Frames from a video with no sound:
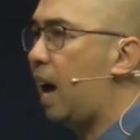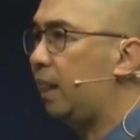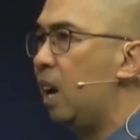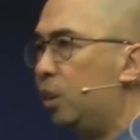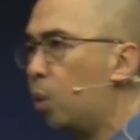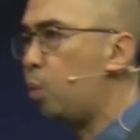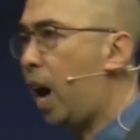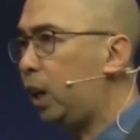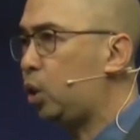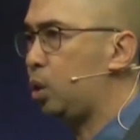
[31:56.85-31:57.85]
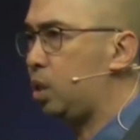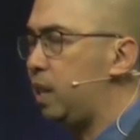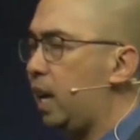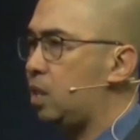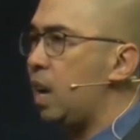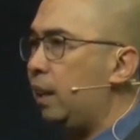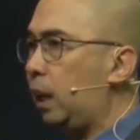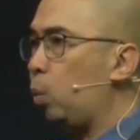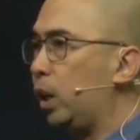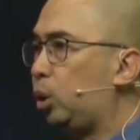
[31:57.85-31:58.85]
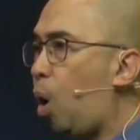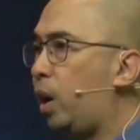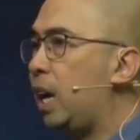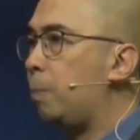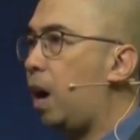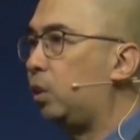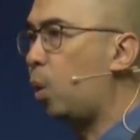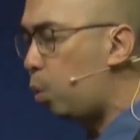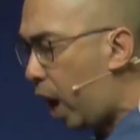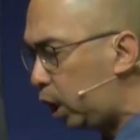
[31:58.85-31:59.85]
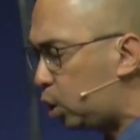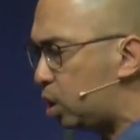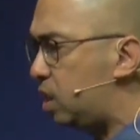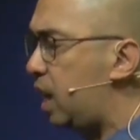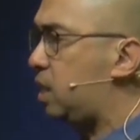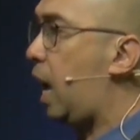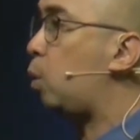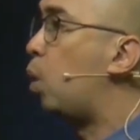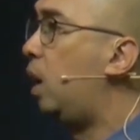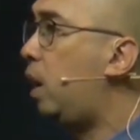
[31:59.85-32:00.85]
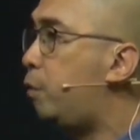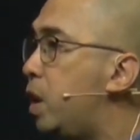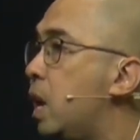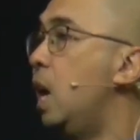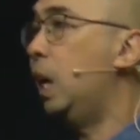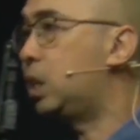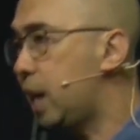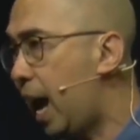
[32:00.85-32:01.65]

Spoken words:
that the righteousness that we're talking about, the righteousness that we're living, is